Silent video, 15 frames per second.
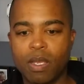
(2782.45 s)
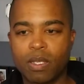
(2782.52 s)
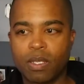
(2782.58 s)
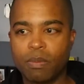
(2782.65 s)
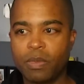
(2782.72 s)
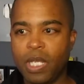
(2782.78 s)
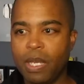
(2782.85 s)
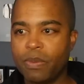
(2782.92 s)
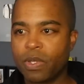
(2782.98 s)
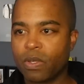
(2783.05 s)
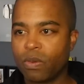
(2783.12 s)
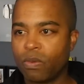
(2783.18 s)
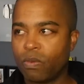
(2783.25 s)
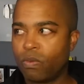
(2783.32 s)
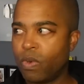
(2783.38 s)
sometimes
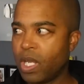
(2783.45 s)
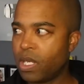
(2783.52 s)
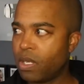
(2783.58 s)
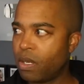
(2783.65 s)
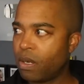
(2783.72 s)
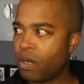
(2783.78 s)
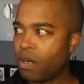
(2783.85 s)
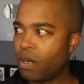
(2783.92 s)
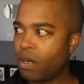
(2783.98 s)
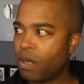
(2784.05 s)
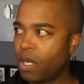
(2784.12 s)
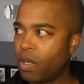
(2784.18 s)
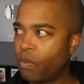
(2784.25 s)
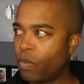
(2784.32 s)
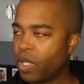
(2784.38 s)
when you're
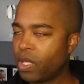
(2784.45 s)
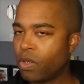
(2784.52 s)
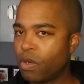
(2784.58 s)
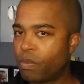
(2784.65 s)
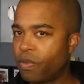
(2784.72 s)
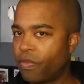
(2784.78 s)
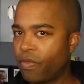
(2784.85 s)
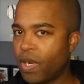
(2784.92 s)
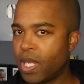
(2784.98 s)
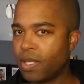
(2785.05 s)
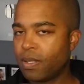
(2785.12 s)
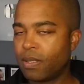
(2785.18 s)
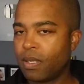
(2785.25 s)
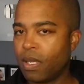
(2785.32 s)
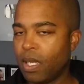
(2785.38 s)
with a group of
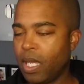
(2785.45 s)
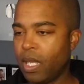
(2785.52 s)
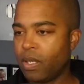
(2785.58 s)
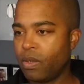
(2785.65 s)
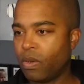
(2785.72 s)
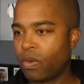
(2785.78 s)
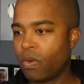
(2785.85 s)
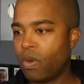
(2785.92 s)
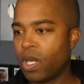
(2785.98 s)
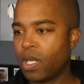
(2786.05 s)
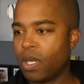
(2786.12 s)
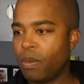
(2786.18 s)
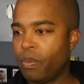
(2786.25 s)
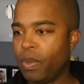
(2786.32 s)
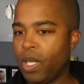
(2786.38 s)
friends and you're growing
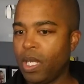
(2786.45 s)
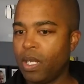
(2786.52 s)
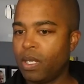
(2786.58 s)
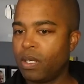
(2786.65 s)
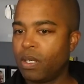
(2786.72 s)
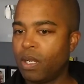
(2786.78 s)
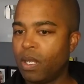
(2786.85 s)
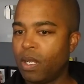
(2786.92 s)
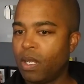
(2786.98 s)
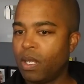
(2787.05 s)
up and